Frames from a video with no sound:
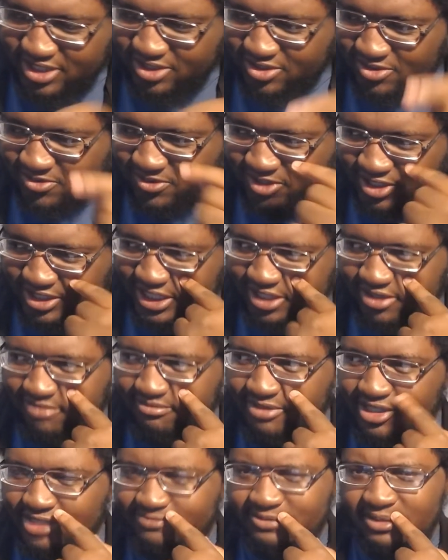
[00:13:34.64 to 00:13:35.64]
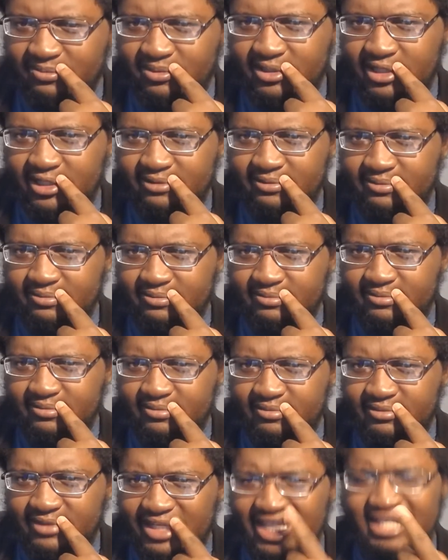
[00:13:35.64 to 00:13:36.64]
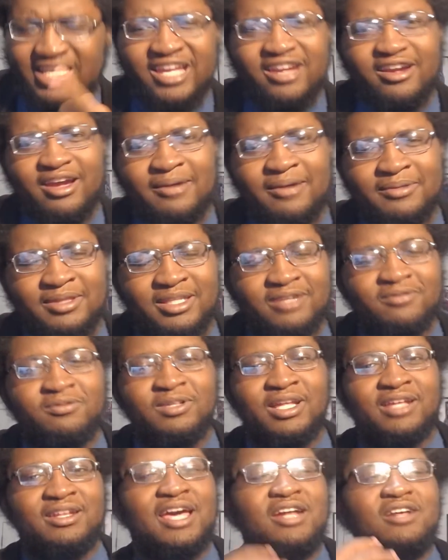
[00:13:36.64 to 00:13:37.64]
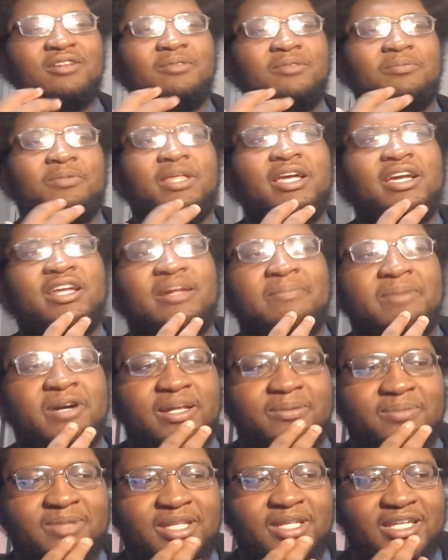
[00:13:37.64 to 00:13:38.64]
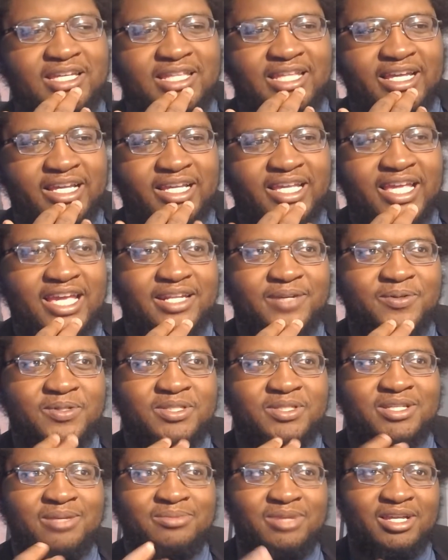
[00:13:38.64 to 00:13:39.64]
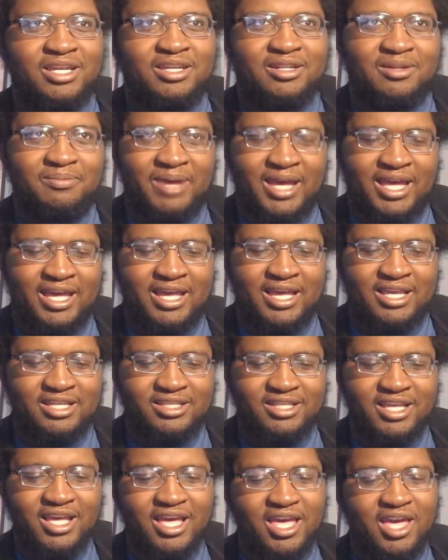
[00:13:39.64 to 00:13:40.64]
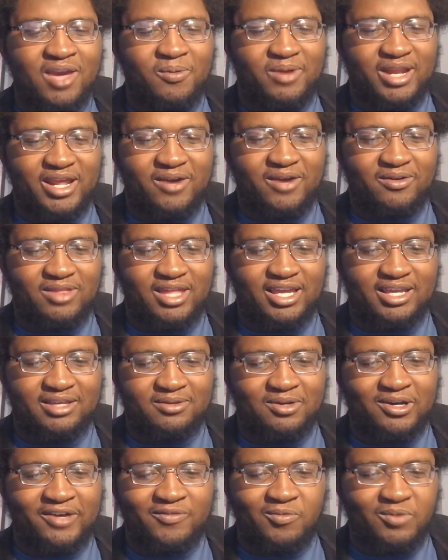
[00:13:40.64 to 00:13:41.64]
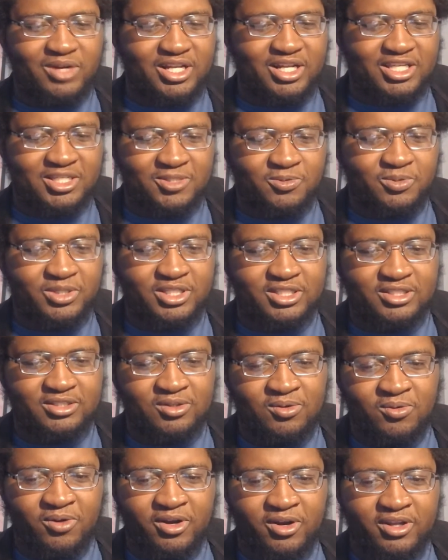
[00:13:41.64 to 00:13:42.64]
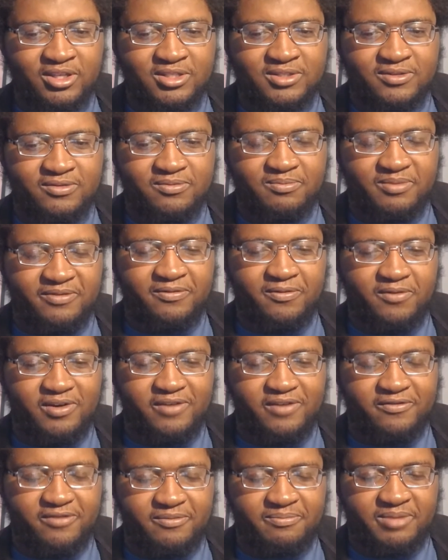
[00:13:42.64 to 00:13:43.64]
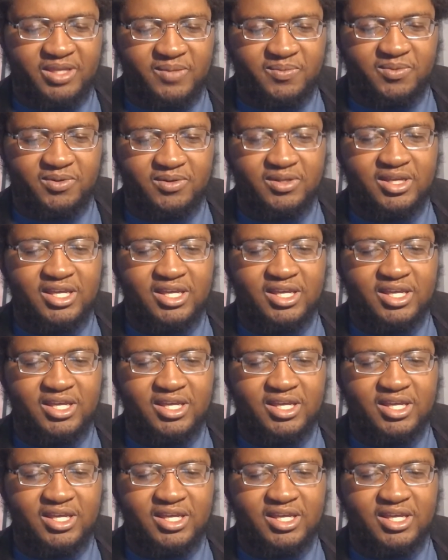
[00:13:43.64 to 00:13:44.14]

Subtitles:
quirks that could mess people up? I'm thinking there was something in the past where they were like often want to switch quirks before for people,